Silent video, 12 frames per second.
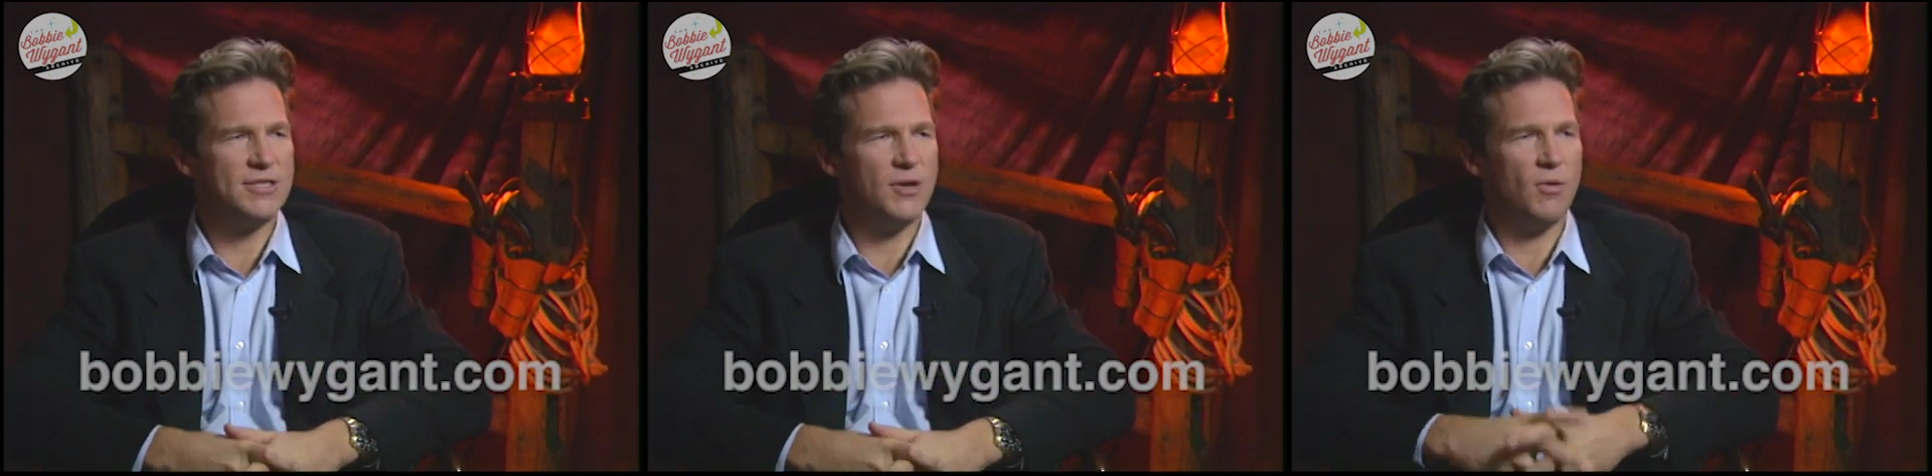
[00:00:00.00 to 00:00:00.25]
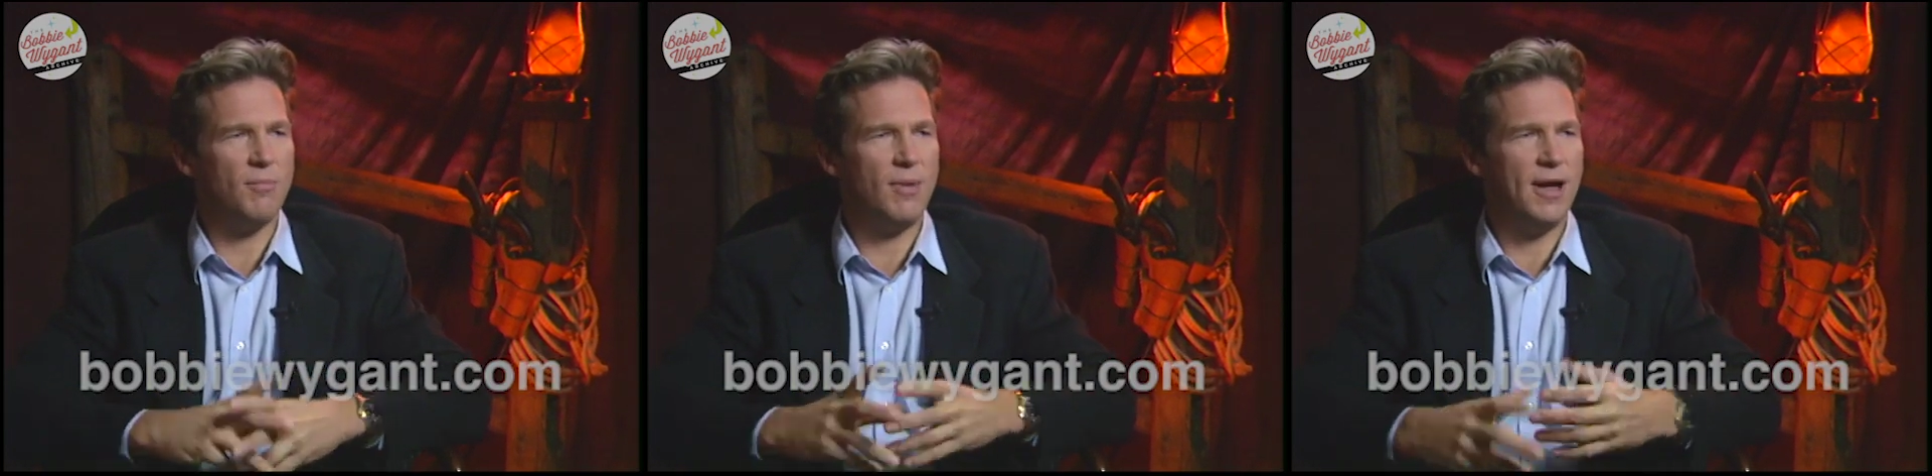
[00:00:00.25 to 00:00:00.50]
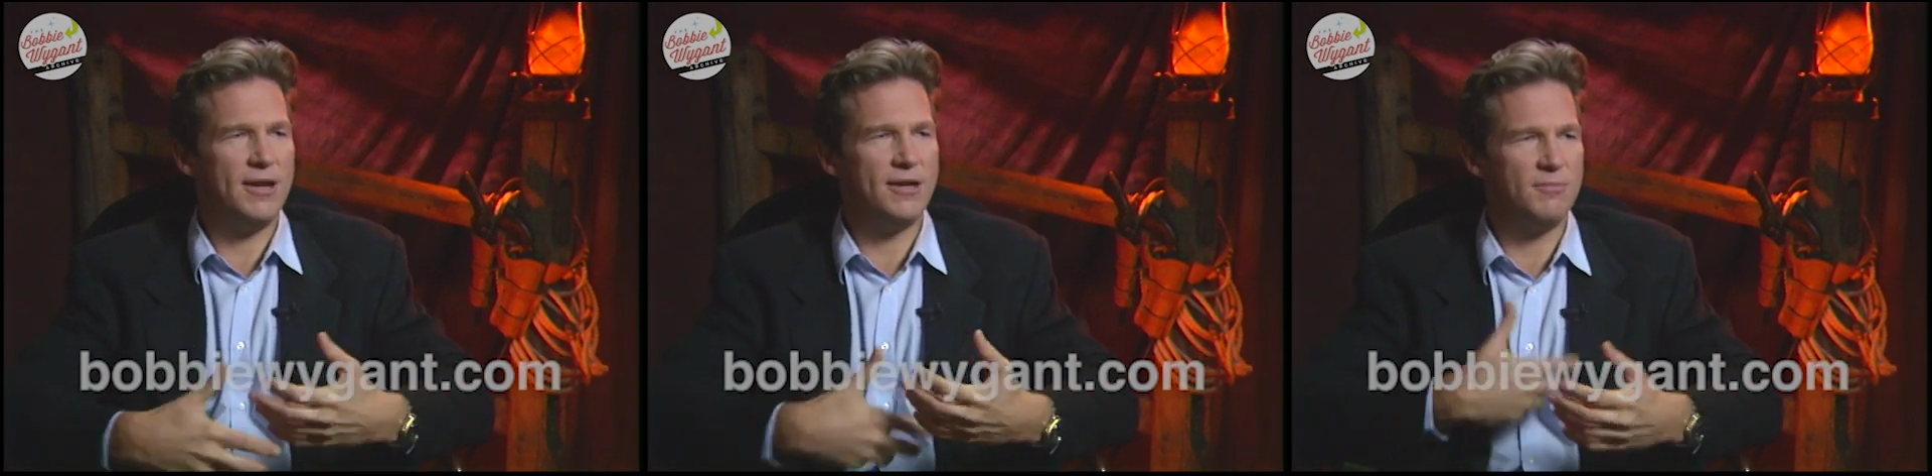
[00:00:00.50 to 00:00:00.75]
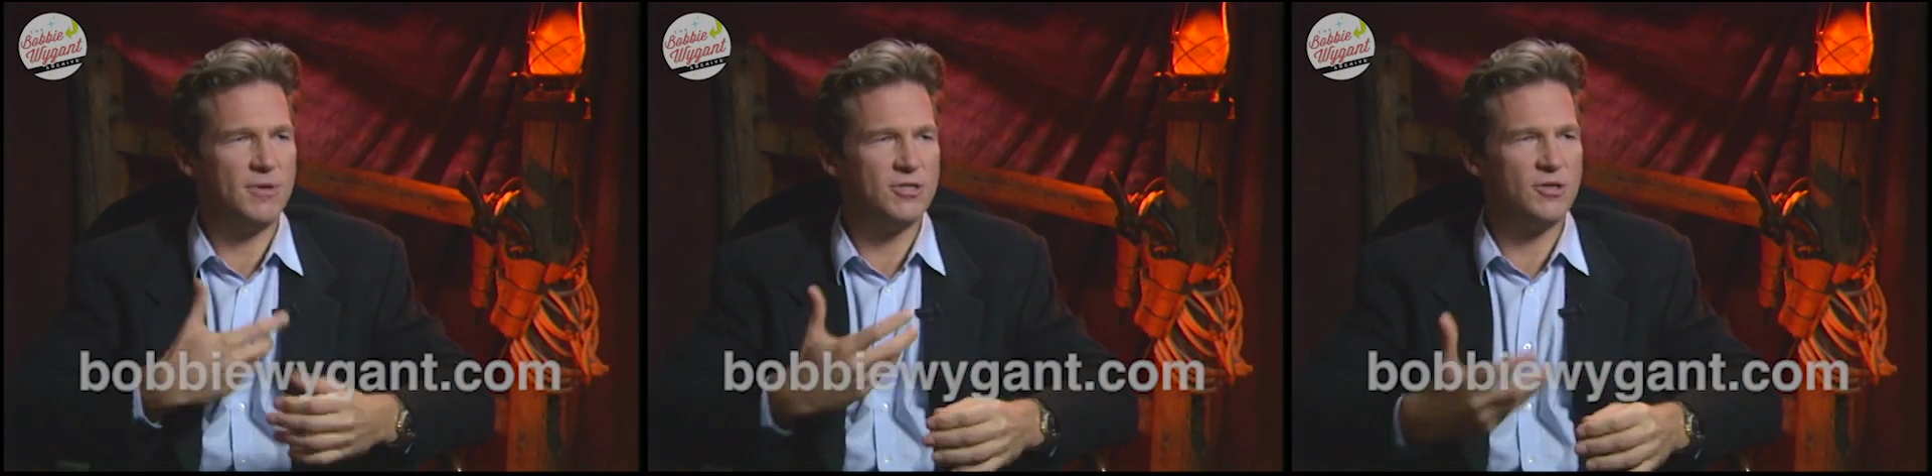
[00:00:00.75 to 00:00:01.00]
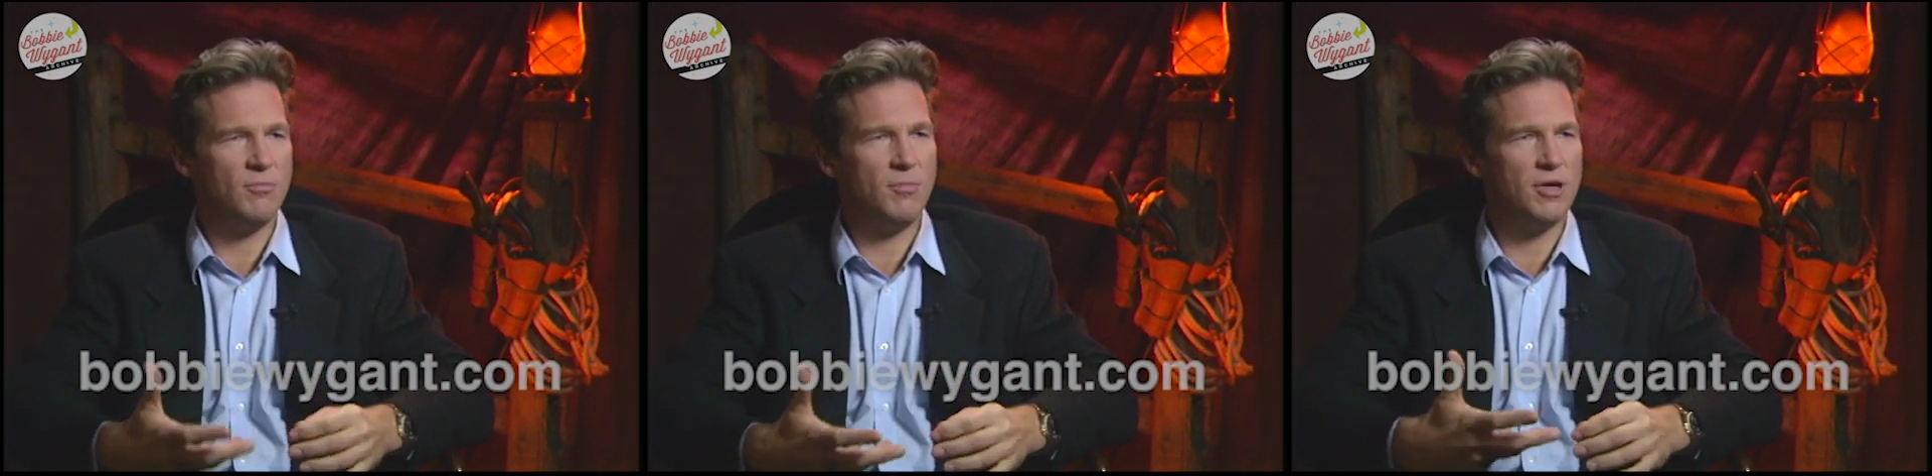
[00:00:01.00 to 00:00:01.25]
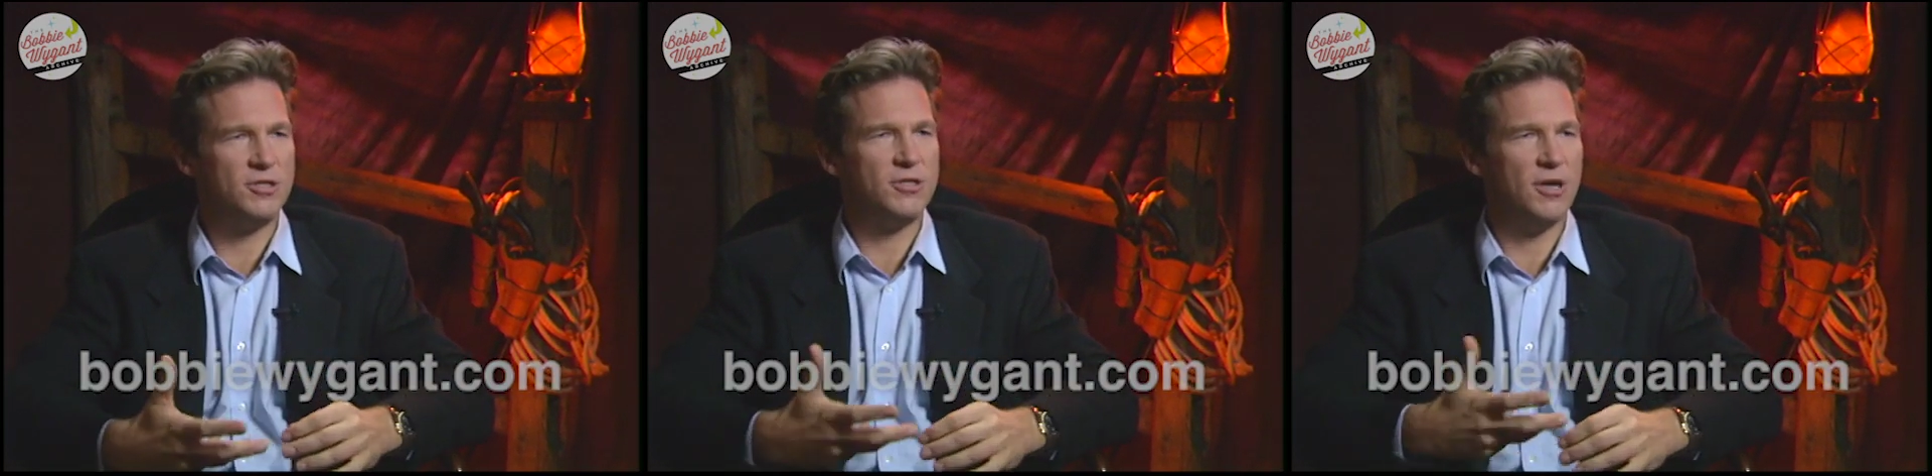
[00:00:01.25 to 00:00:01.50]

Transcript: that reminded me so much